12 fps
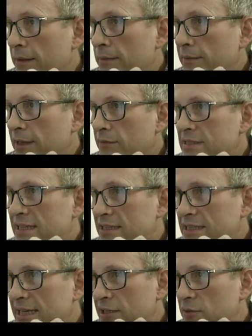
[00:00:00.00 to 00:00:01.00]
there is
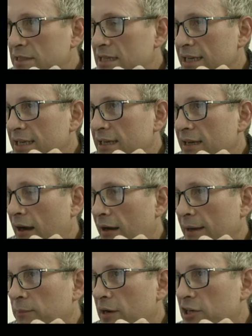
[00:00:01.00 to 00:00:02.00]
continuously
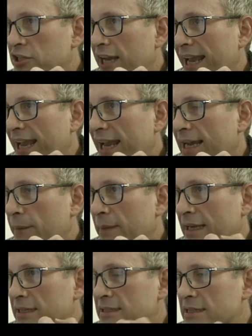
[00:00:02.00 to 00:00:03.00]
high pressure air coming
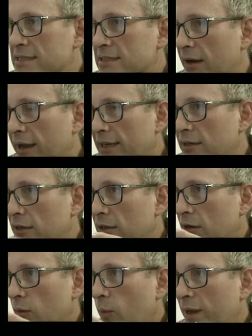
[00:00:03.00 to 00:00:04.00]
into the side
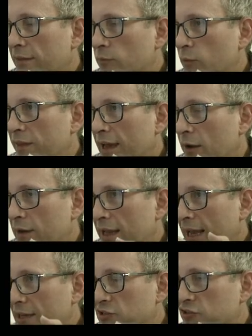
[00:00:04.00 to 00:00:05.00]
with and without
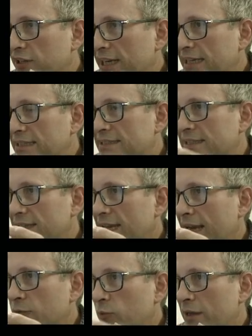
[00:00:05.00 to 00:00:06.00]
extra heat
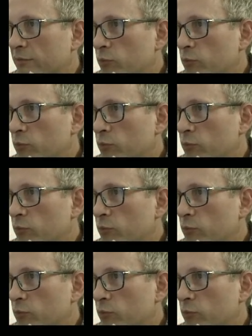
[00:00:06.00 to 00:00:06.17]
and with and